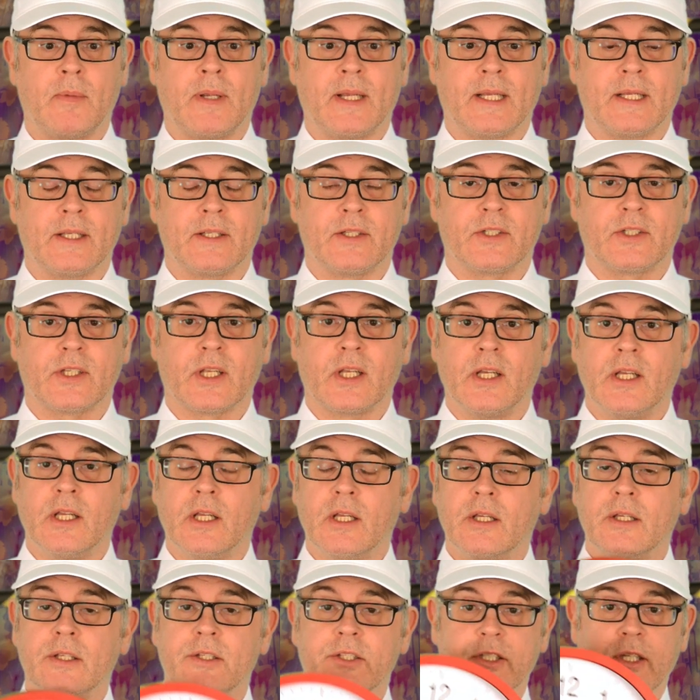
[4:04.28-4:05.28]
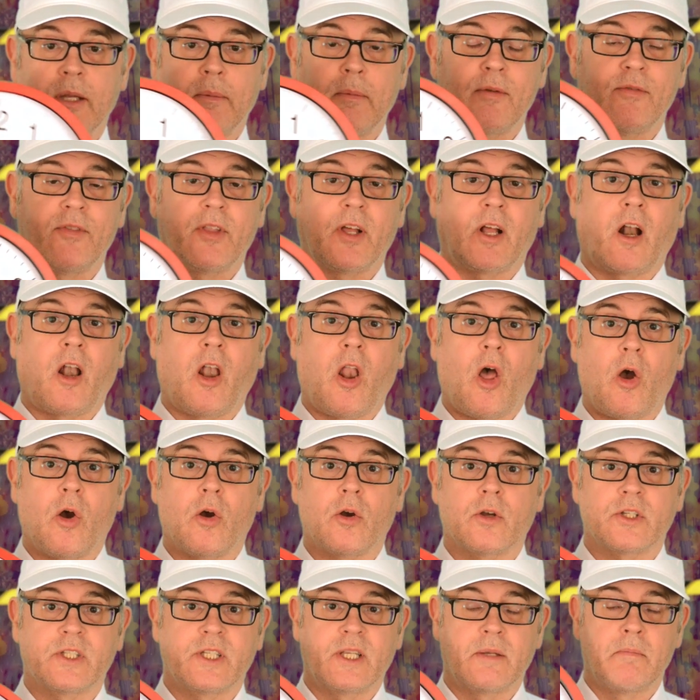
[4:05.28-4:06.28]
is some of the
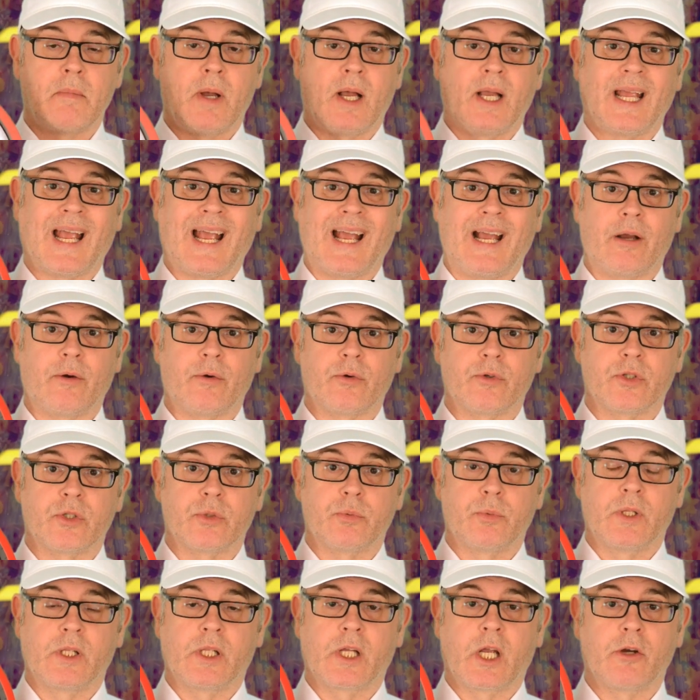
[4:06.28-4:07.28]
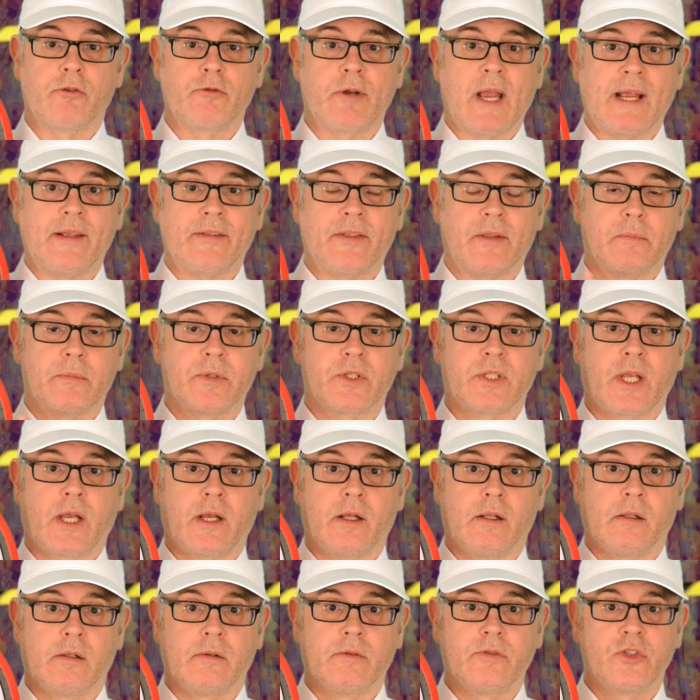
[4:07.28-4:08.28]
clocks in my house will correct
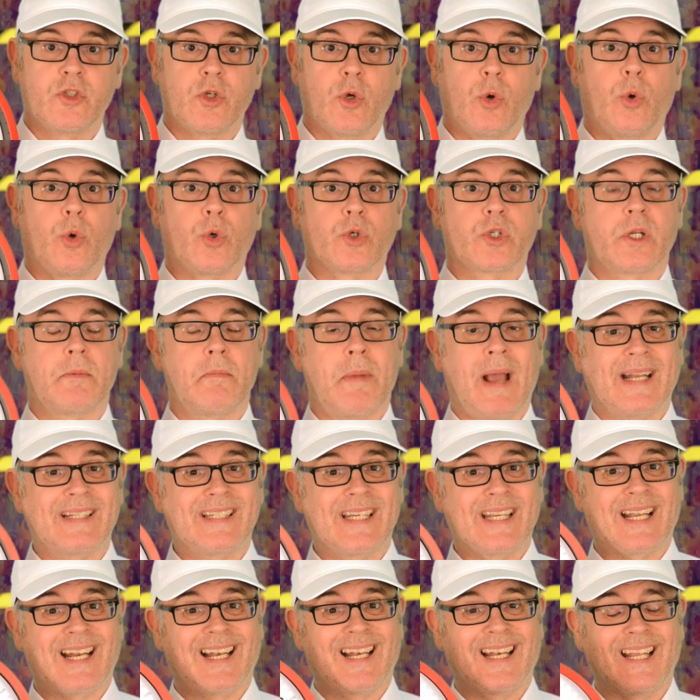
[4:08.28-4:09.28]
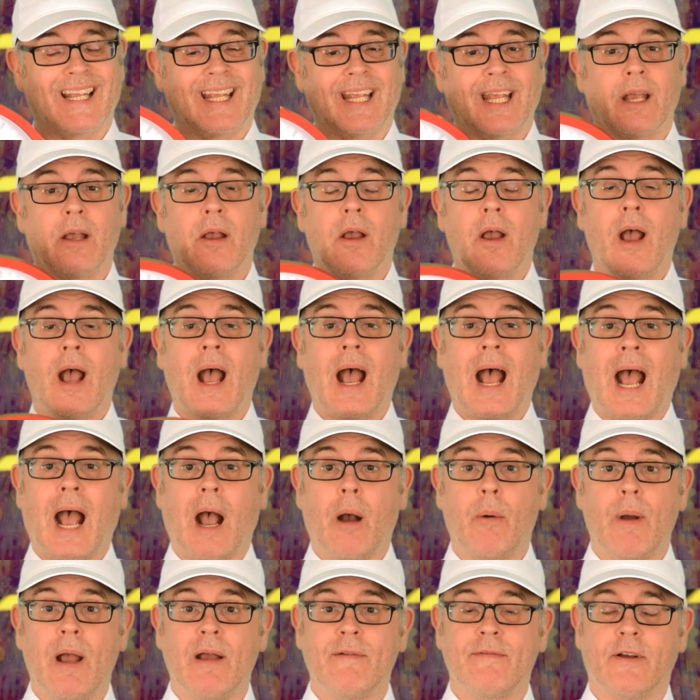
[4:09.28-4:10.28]
themselves automatically.
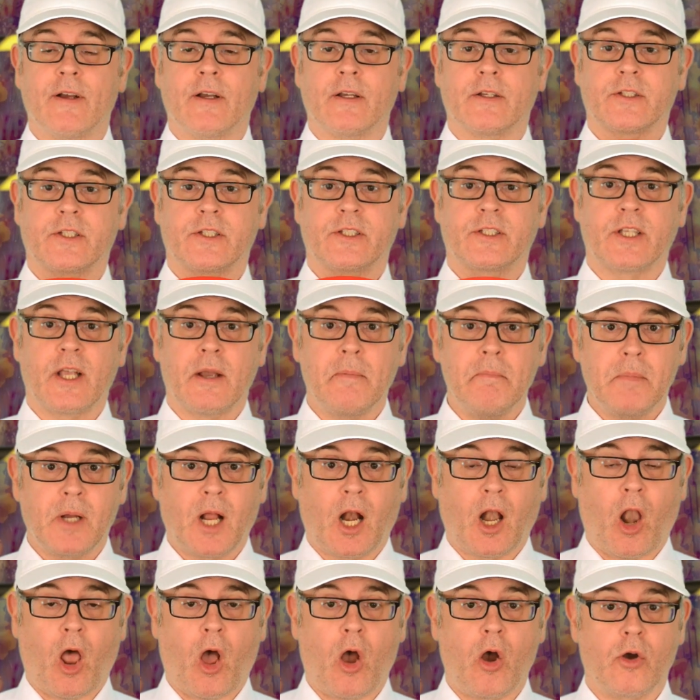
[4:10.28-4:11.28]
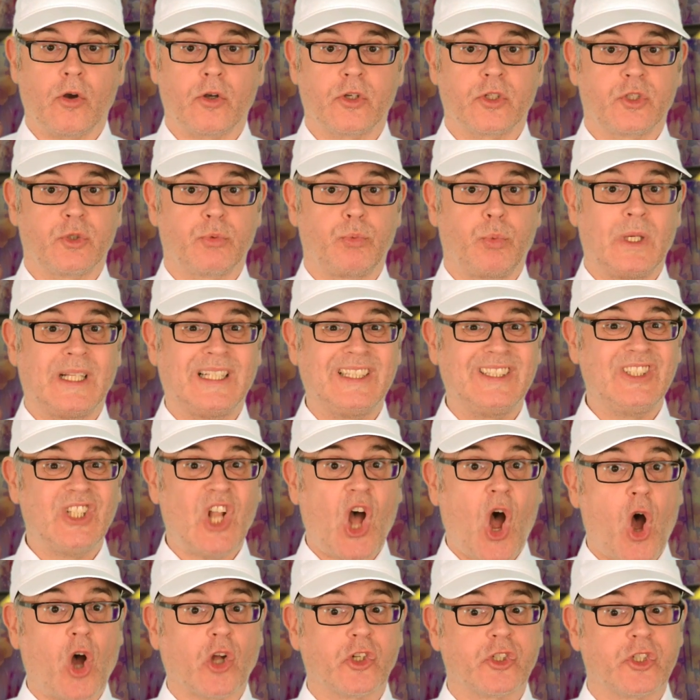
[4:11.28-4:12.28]
However, some clocks will
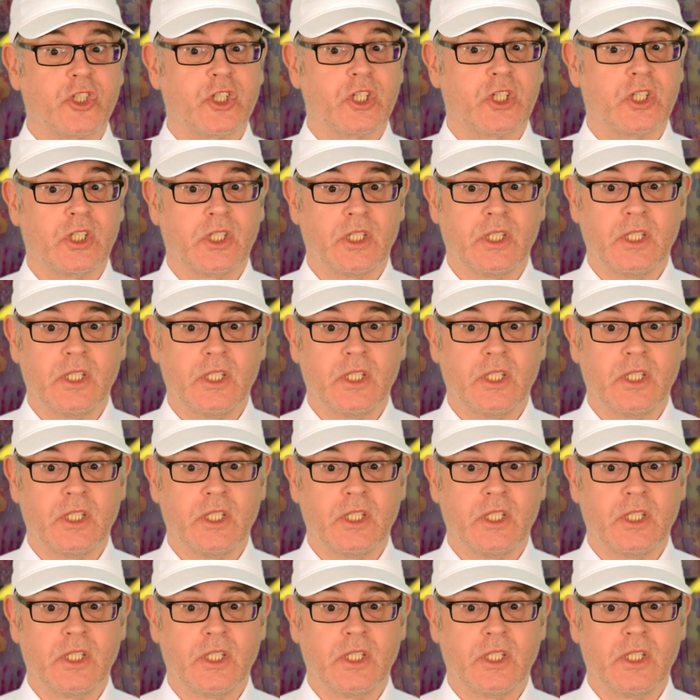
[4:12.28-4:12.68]
not.